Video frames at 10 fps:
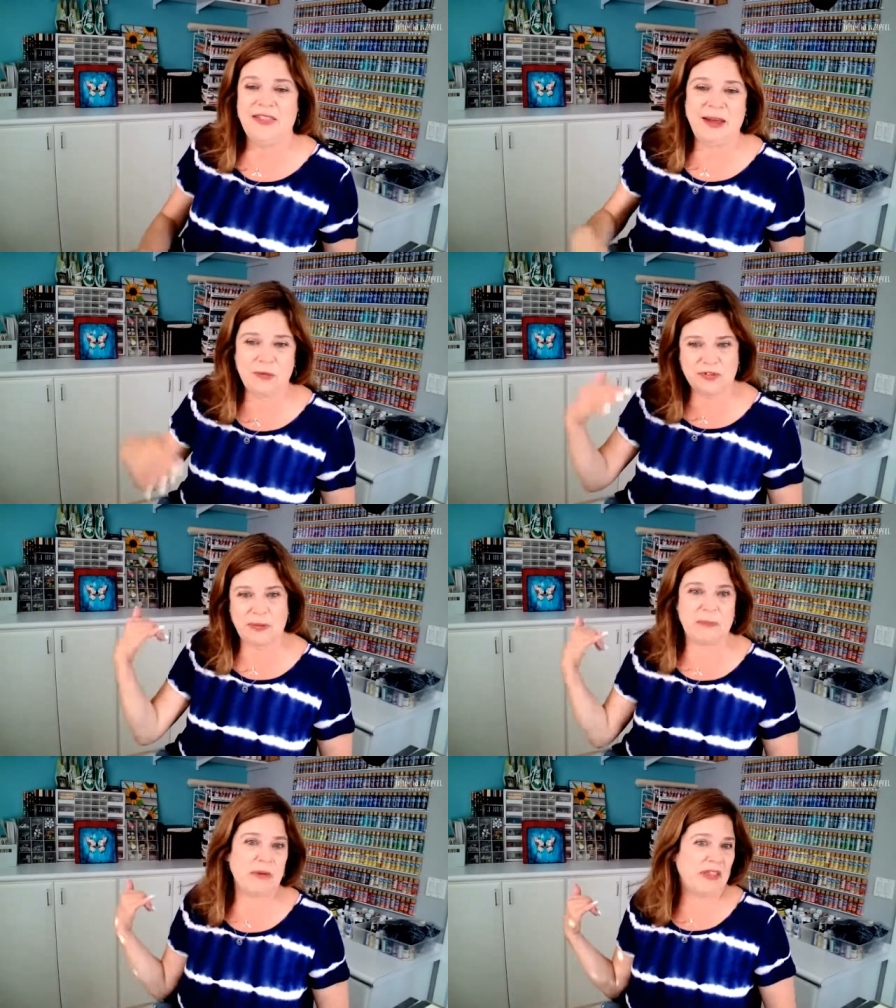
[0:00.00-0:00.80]
That was
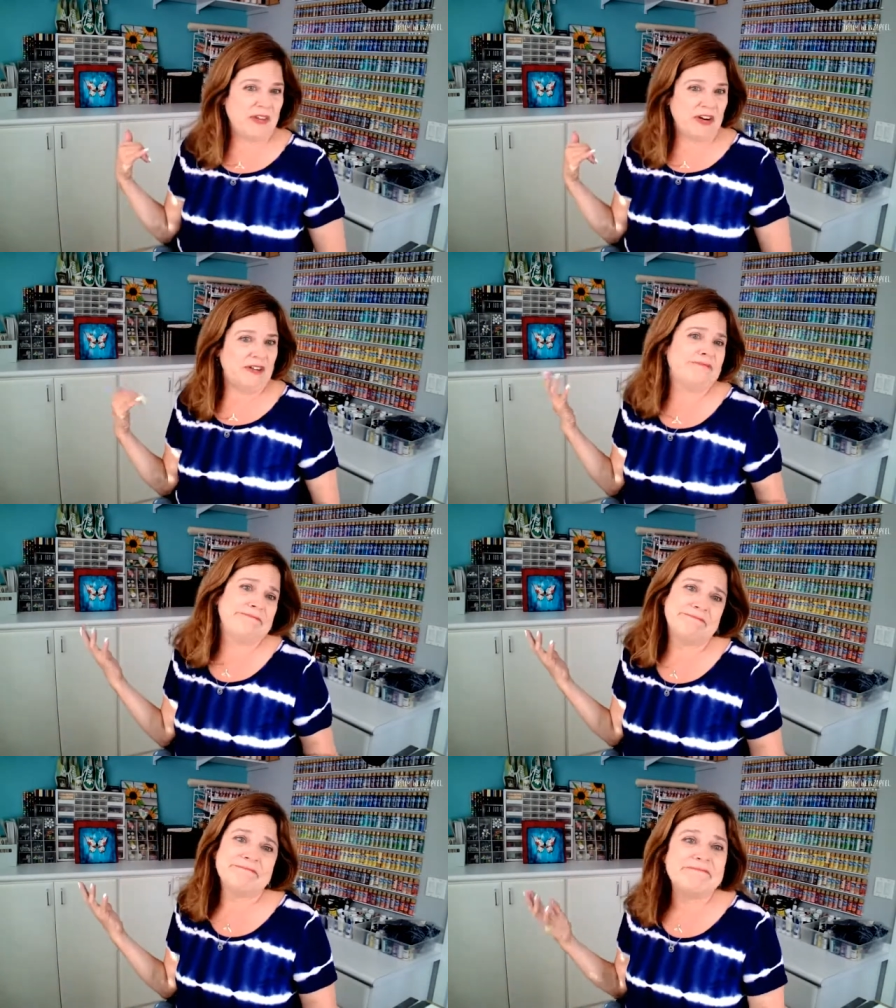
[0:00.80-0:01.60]
my mother
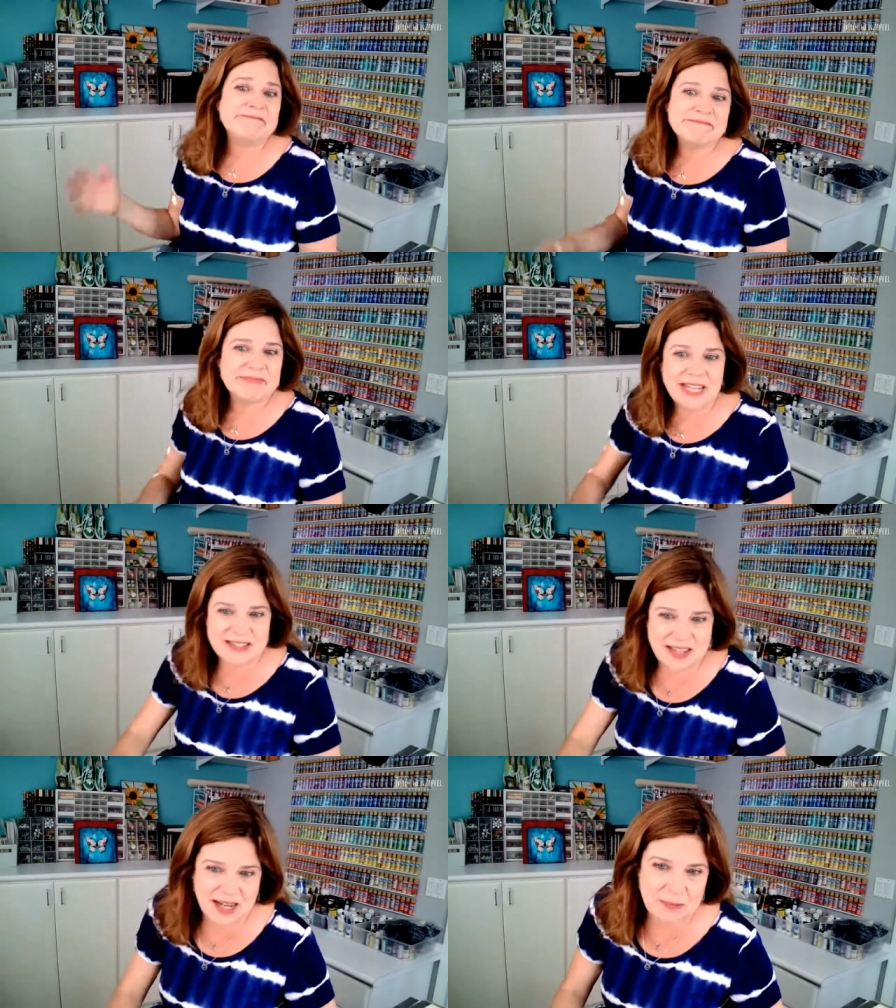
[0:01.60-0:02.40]
in
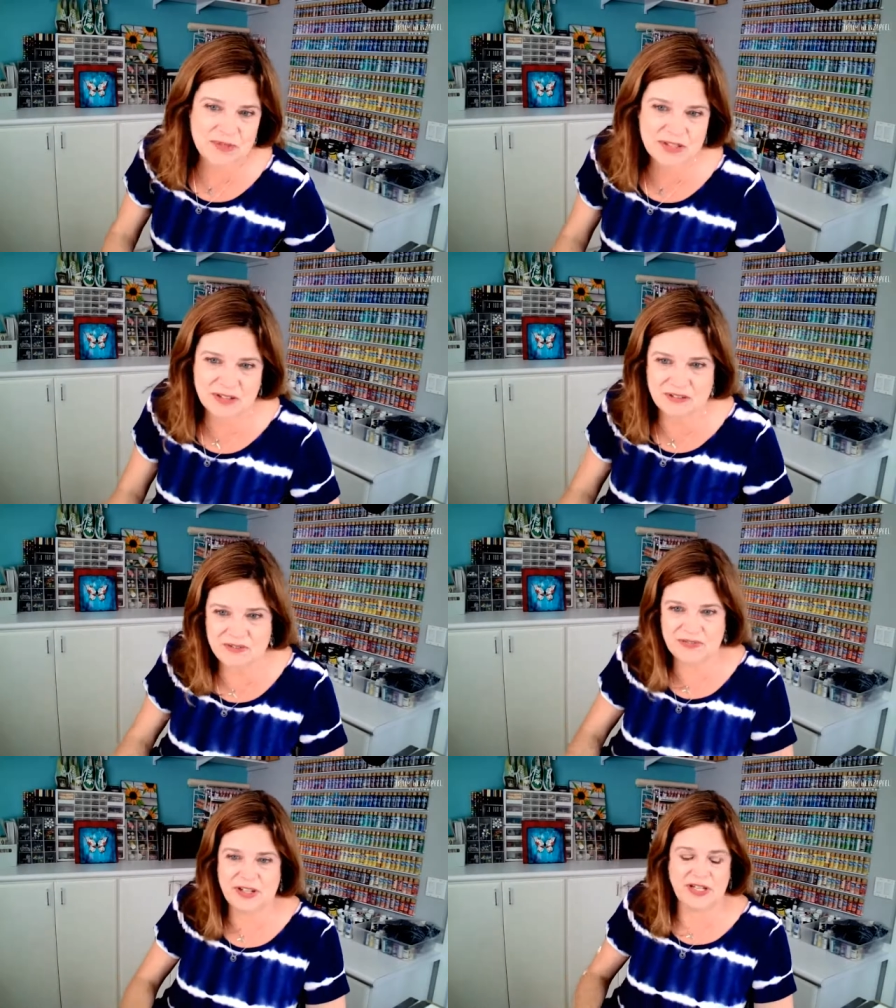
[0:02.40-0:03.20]
times
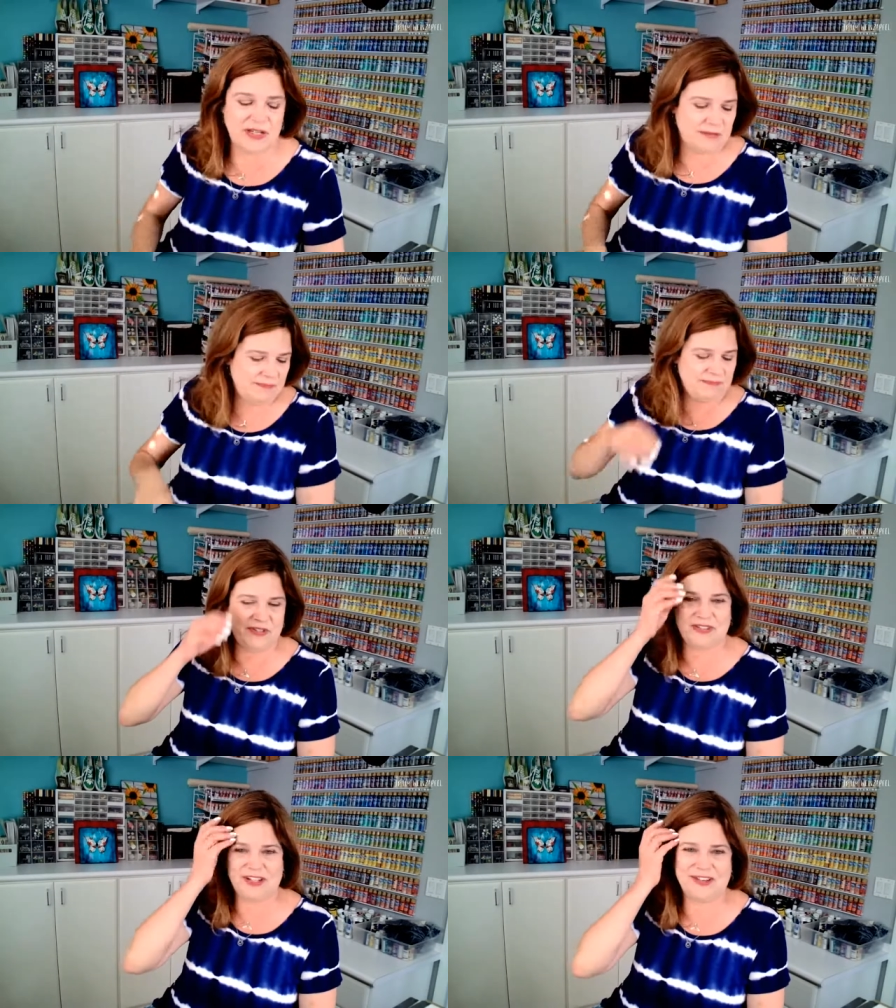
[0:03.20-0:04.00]
of
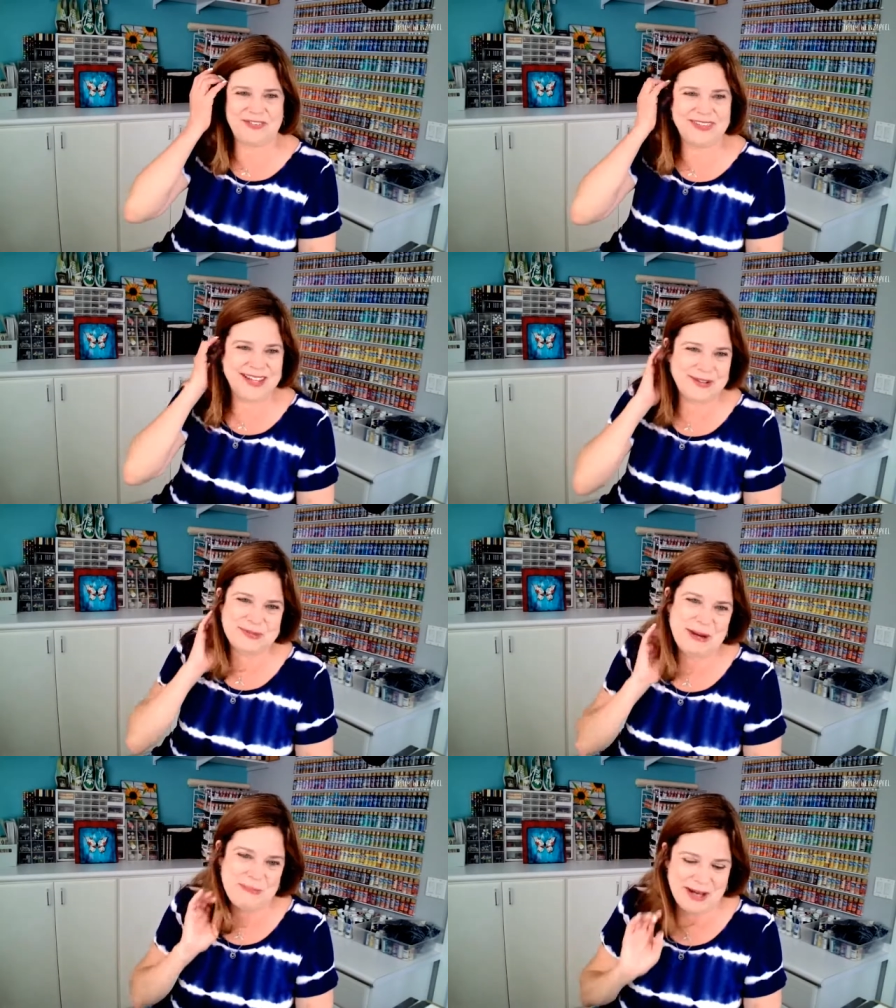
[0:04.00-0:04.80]
stuff. That
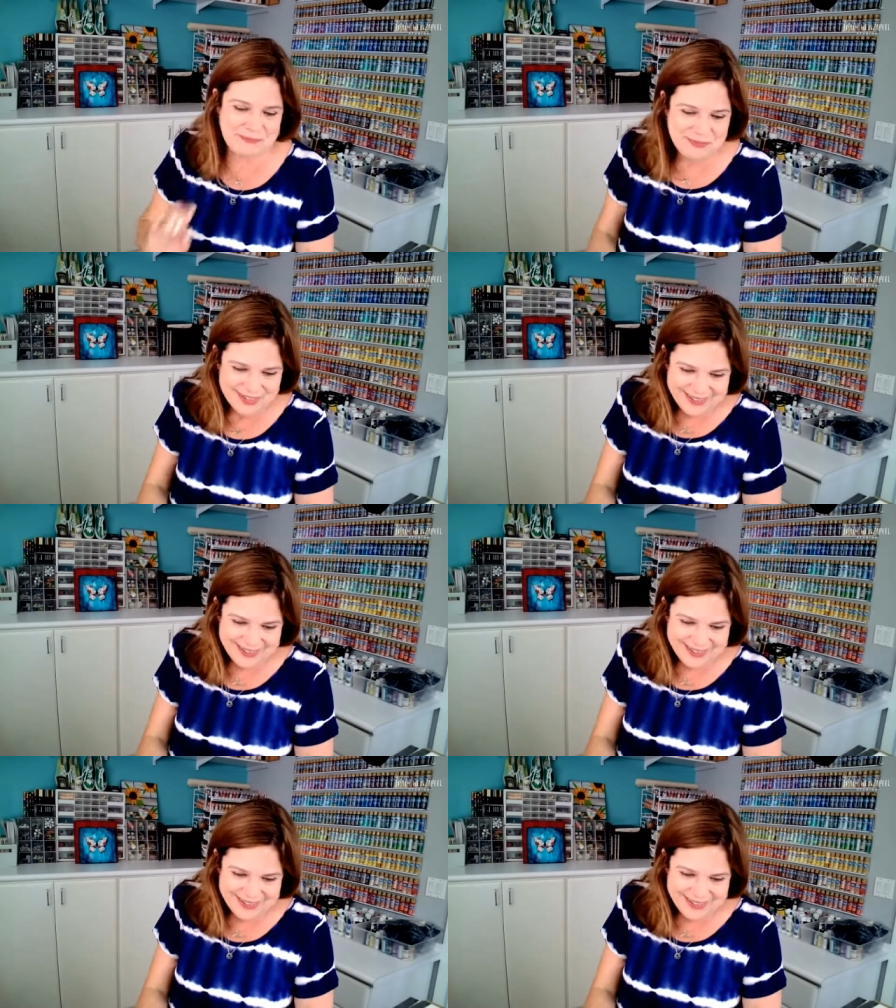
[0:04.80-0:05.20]
was my mom.